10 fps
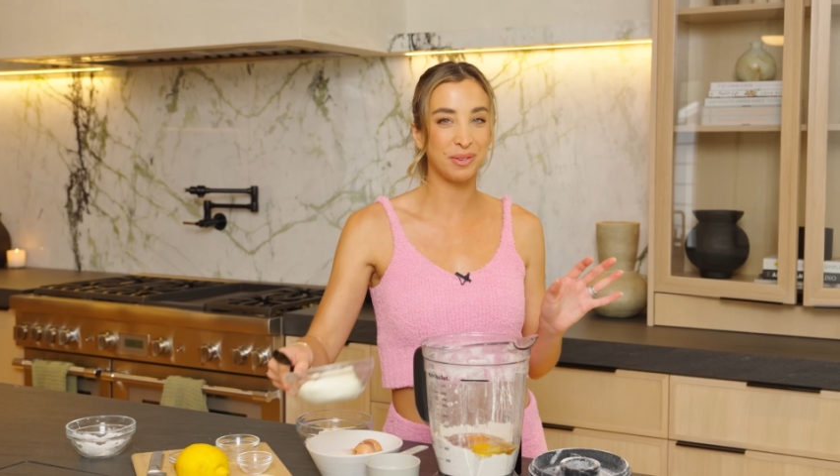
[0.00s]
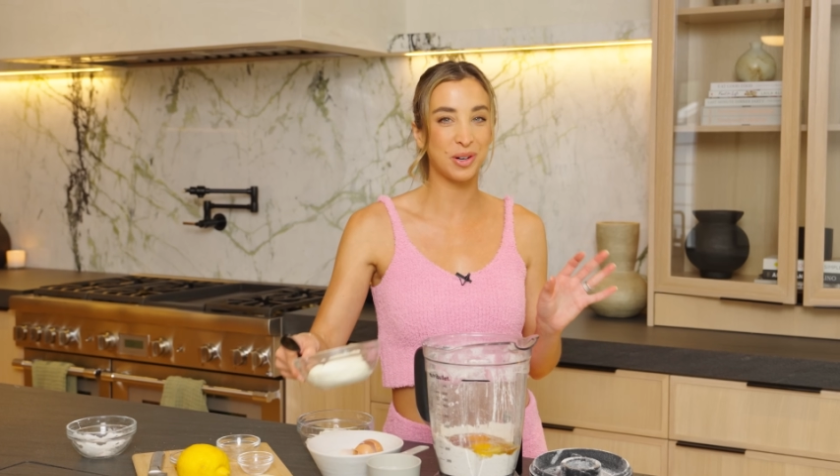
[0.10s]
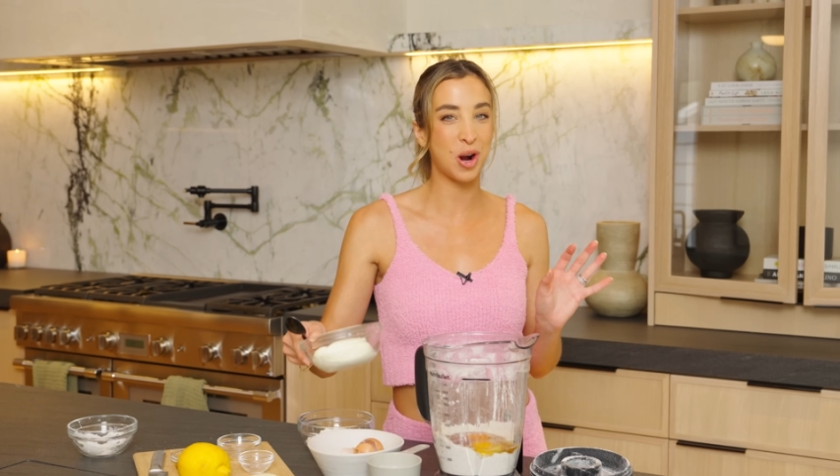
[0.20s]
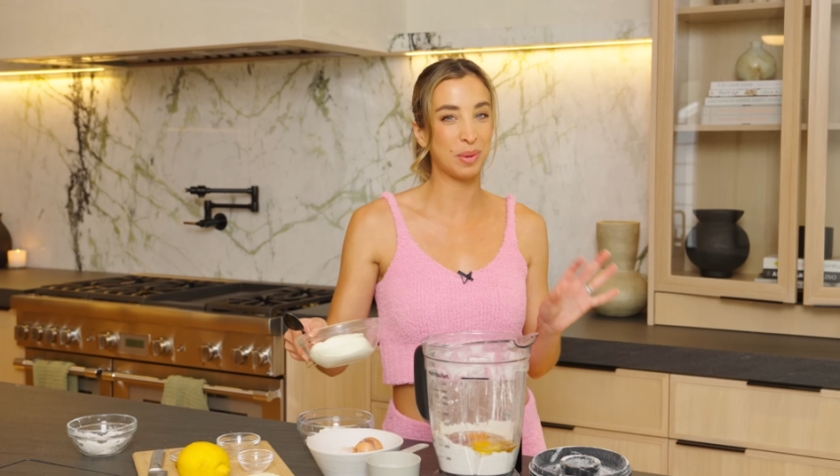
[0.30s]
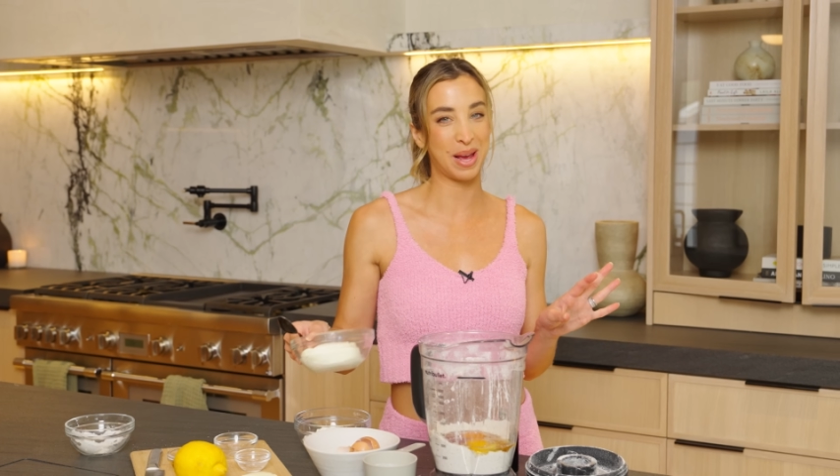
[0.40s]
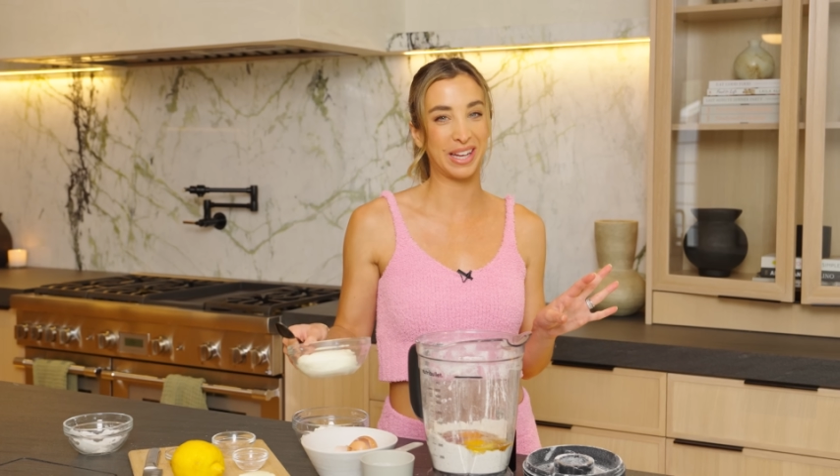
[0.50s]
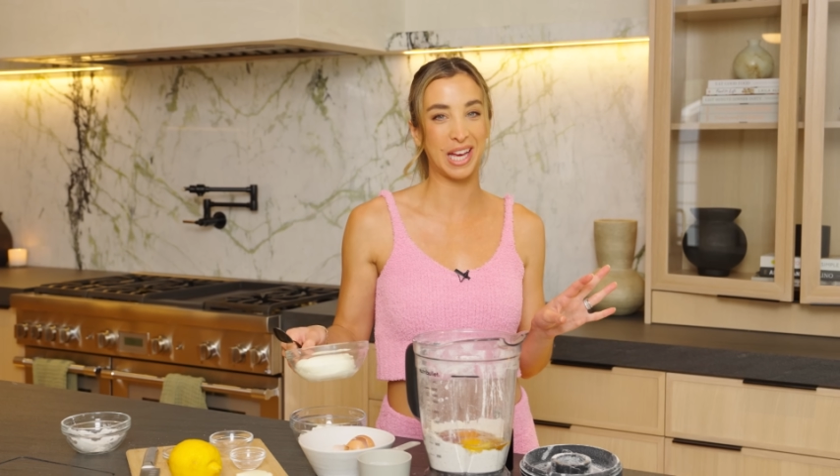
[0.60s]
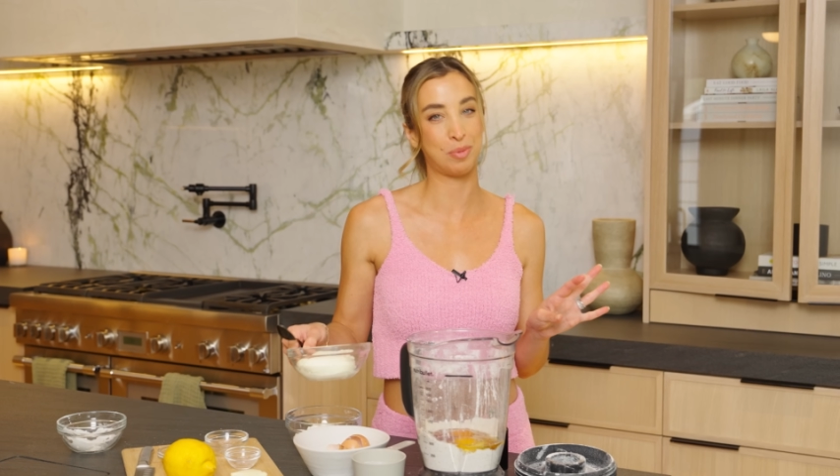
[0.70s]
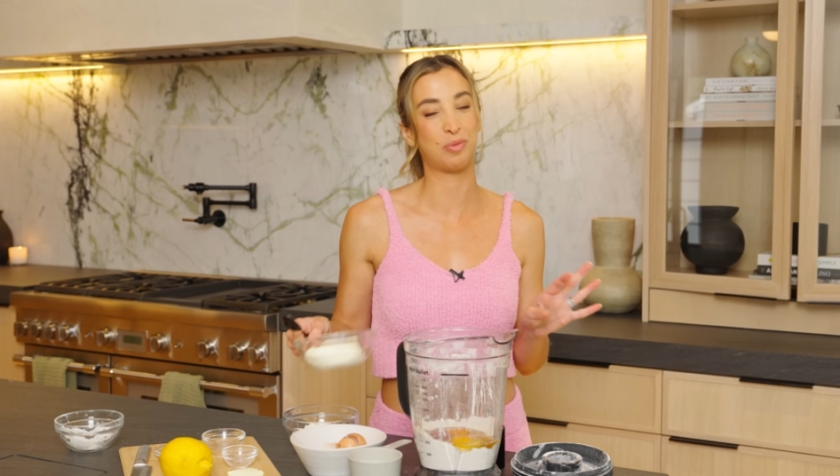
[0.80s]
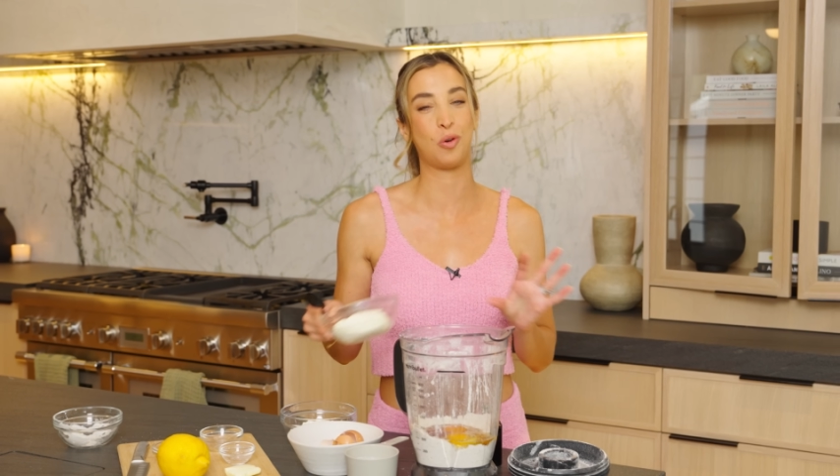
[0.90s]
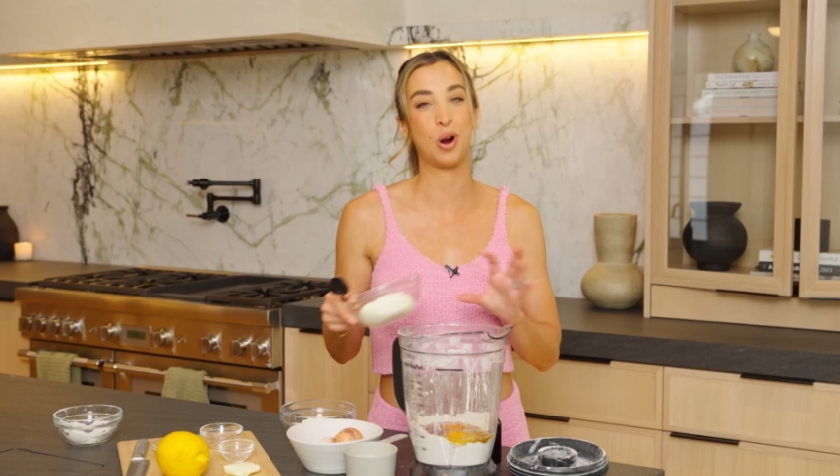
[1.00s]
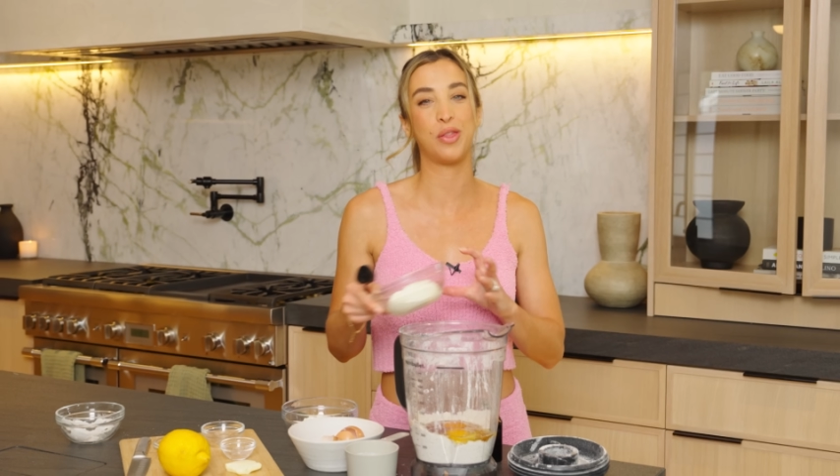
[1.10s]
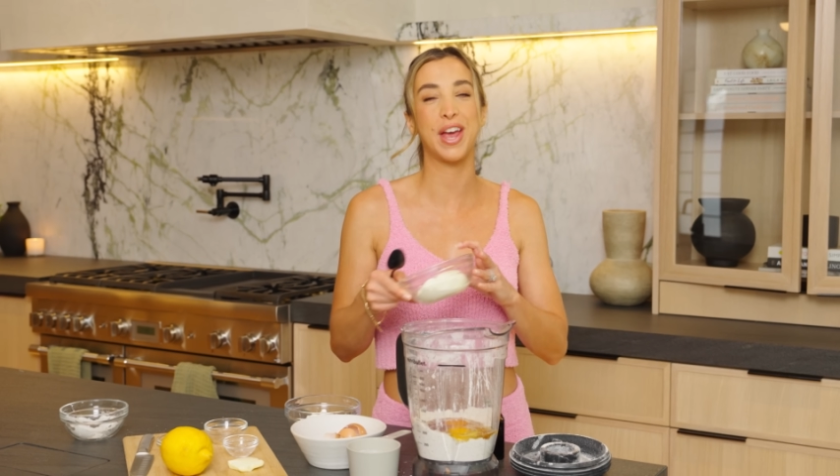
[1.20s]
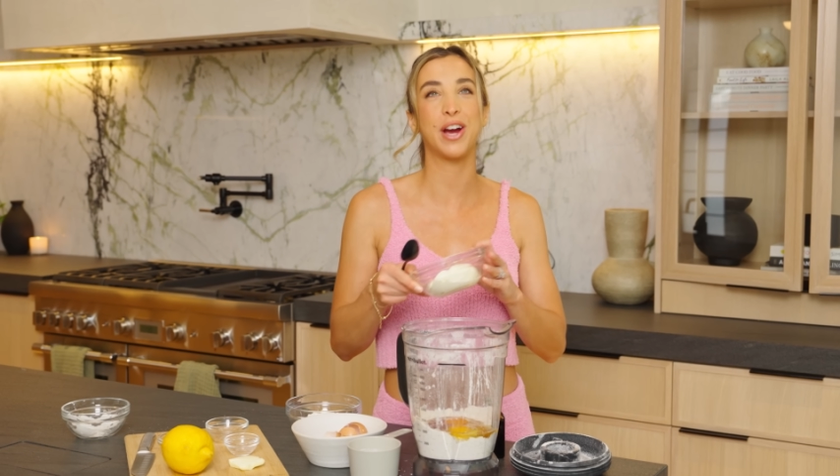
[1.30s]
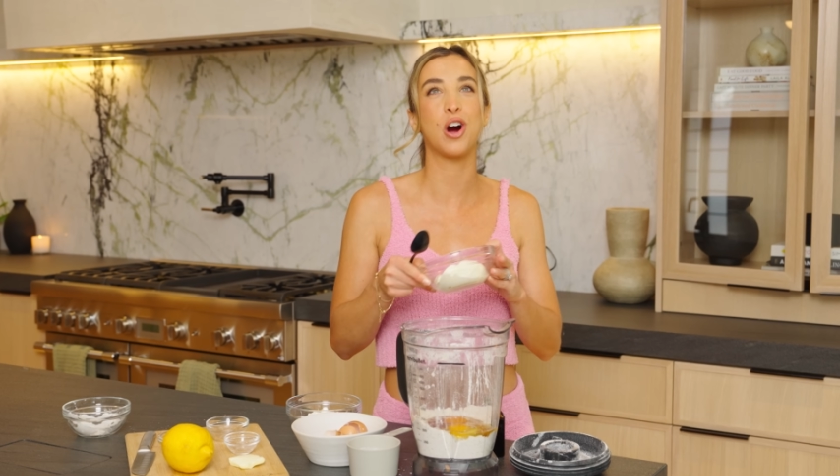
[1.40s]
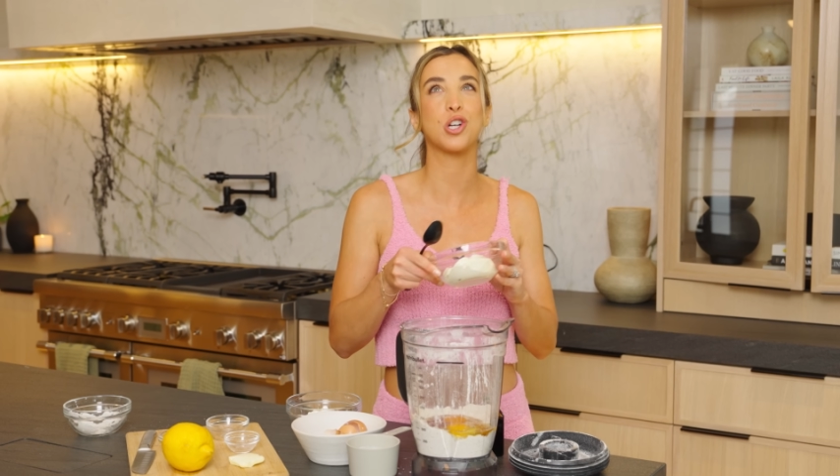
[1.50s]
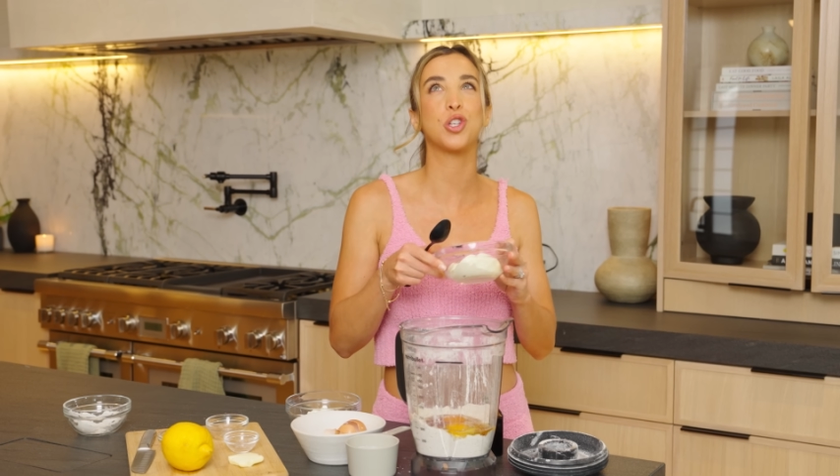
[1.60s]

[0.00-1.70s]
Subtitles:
a ricotta pancake before, they are